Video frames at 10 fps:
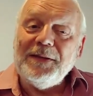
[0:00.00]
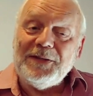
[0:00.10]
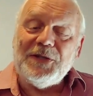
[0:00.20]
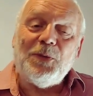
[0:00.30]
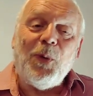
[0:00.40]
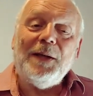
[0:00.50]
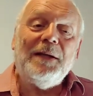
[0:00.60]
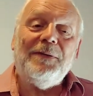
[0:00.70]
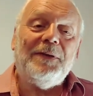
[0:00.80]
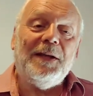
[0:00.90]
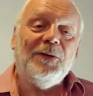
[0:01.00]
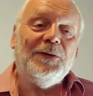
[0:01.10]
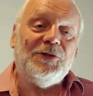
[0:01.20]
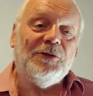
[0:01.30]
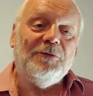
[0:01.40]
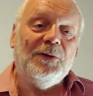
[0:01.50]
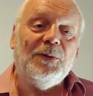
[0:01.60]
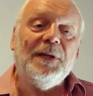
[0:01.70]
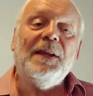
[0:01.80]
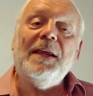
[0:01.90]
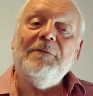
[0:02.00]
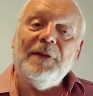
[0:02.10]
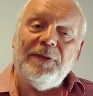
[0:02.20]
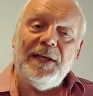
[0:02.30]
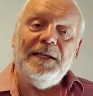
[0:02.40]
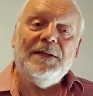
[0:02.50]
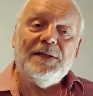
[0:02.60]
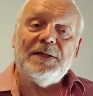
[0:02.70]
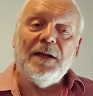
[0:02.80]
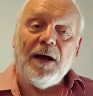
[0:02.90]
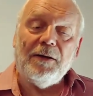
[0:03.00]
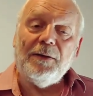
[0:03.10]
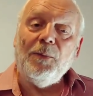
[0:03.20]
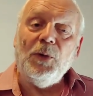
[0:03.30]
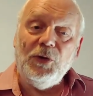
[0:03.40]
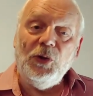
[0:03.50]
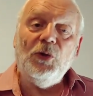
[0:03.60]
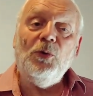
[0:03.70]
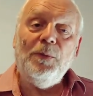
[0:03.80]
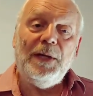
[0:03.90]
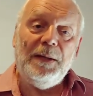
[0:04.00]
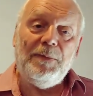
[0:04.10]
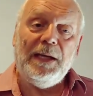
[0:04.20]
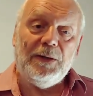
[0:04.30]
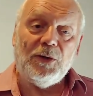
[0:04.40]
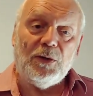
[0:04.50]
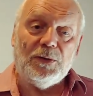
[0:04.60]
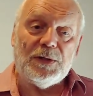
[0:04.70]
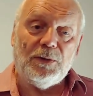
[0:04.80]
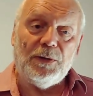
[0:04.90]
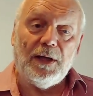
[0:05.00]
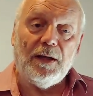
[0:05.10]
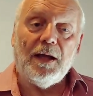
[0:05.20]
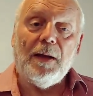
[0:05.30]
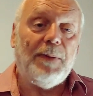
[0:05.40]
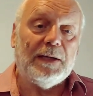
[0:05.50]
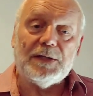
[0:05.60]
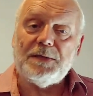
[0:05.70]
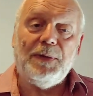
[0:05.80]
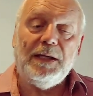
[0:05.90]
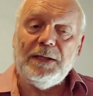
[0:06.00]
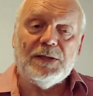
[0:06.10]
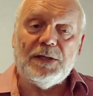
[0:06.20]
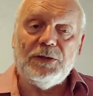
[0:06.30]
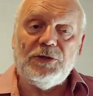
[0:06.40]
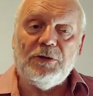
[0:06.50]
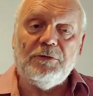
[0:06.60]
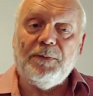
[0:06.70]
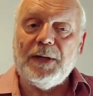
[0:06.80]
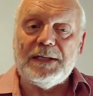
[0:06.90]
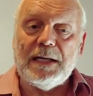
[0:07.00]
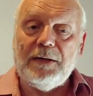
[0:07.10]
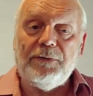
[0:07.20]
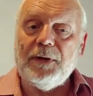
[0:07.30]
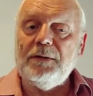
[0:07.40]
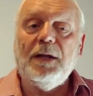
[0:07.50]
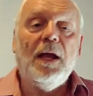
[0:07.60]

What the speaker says: Just one other thing on the children order. There are things that would normally be in a court order about speaking to the children by telephone.